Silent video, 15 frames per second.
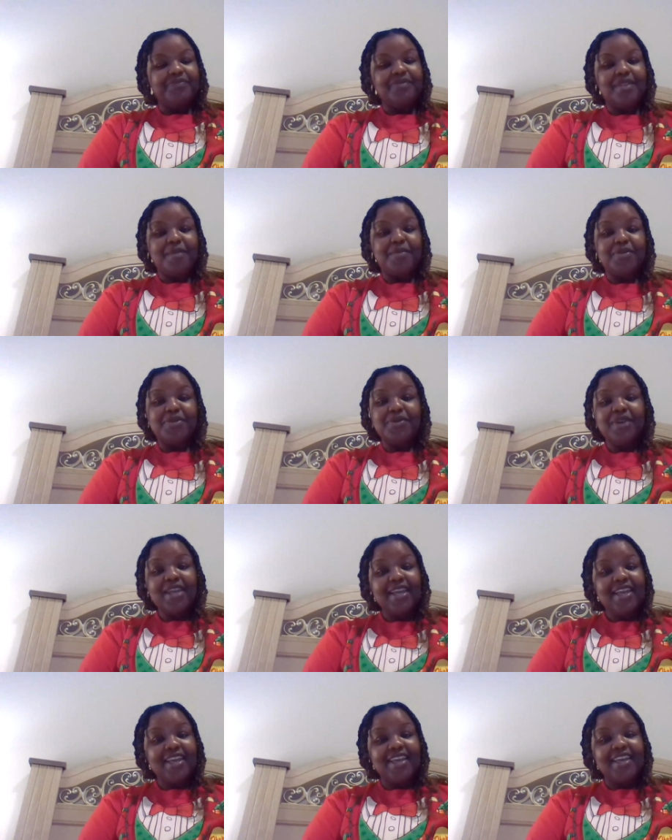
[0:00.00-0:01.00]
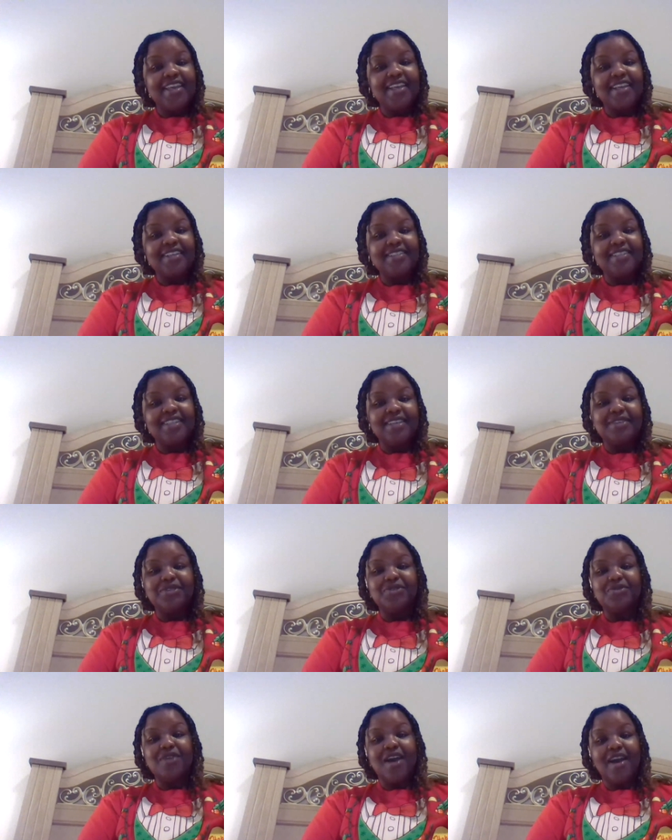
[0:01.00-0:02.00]
Number three is the
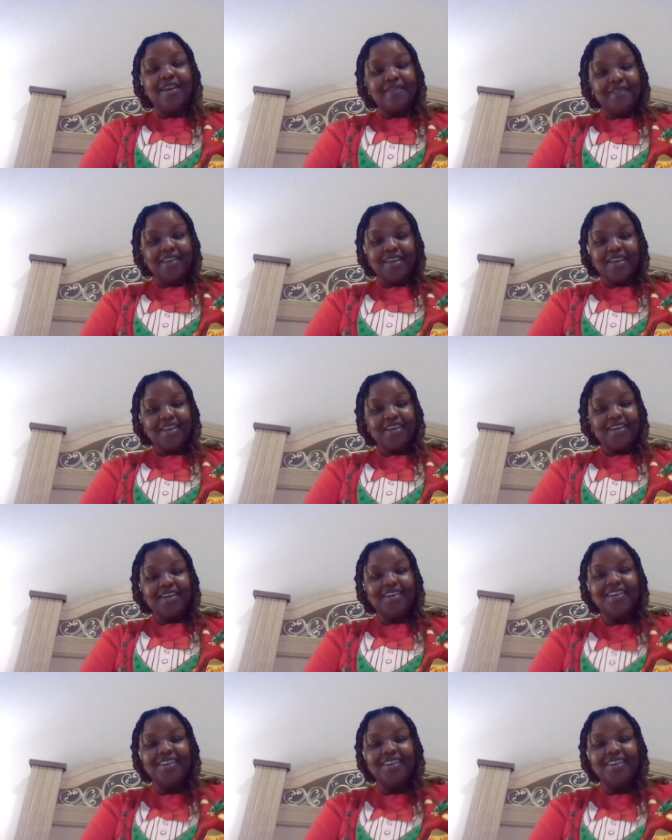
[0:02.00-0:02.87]
driving.